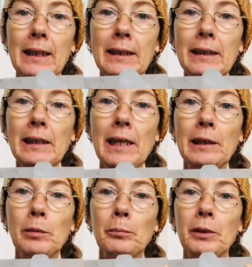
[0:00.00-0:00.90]
And it'll
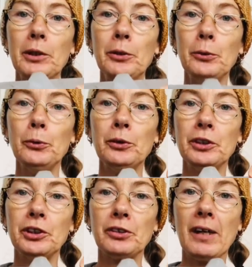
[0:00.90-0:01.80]
help you to
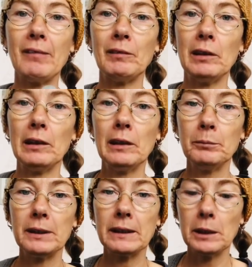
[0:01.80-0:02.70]
travel.
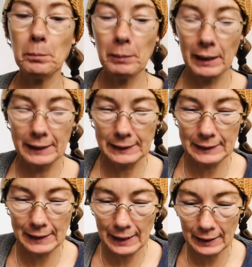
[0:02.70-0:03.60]
I'm just going to place
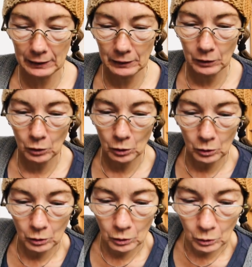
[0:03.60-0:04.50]
that
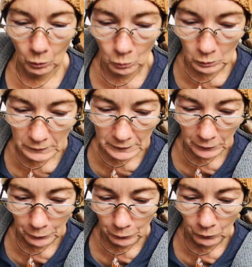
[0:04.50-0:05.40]
also
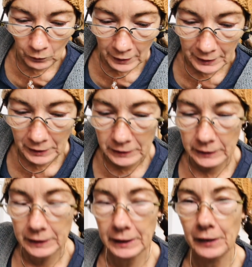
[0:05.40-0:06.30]
right
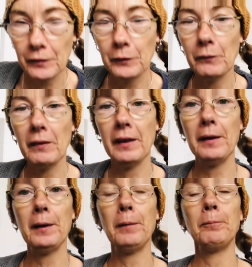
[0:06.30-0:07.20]
underneath you there.